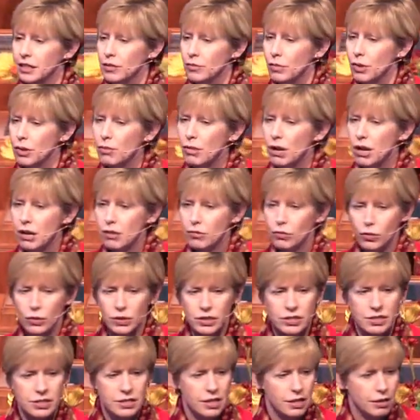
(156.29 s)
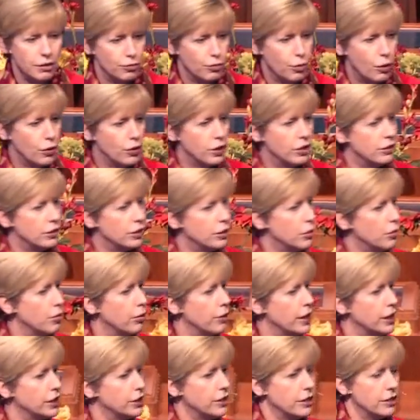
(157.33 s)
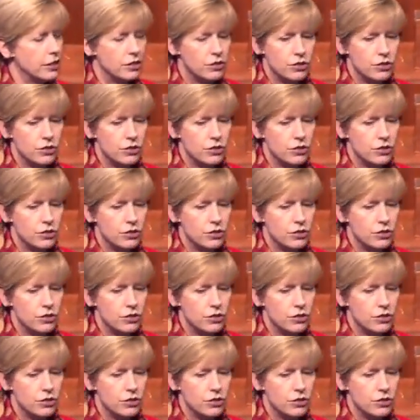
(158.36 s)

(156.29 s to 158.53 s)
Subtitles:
My mom was born in the Depression,